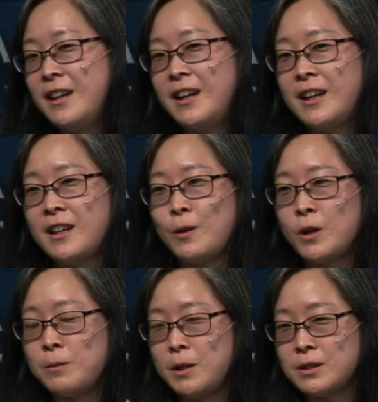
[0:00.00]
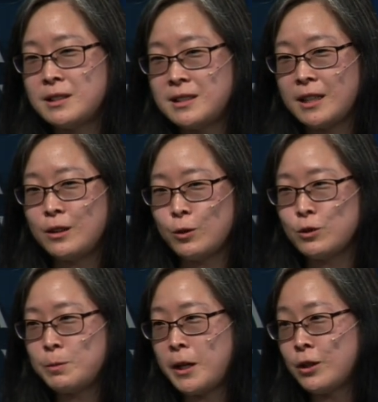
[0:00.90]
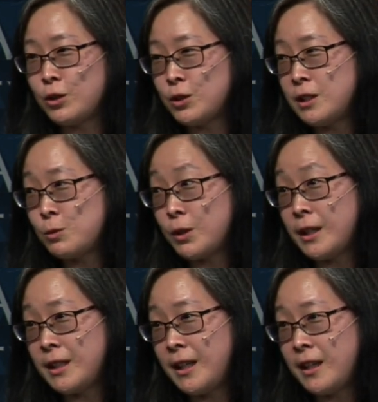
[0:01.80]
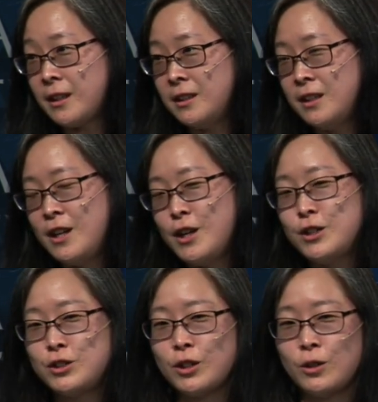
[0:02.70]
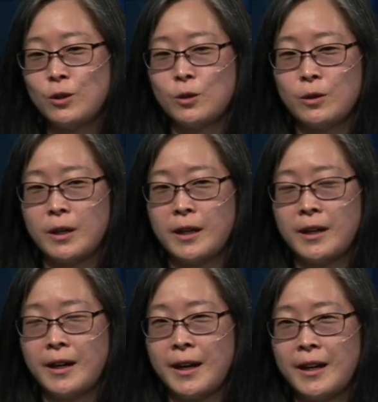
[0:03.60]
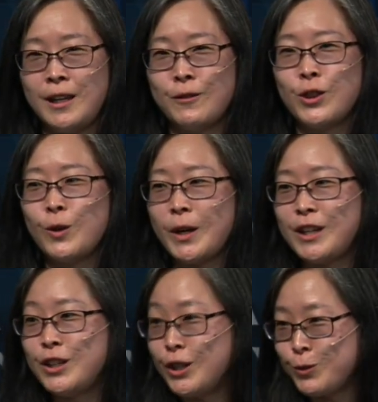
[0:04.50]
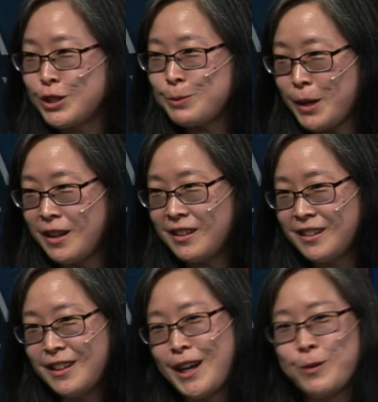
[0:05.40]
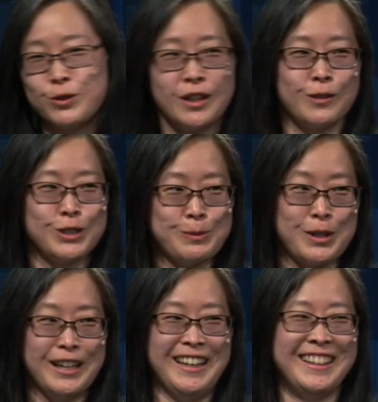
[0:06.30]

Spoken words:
And I want to be able to set those boundaries where I can. Mm-hmm. So even though I could respond, I will not respond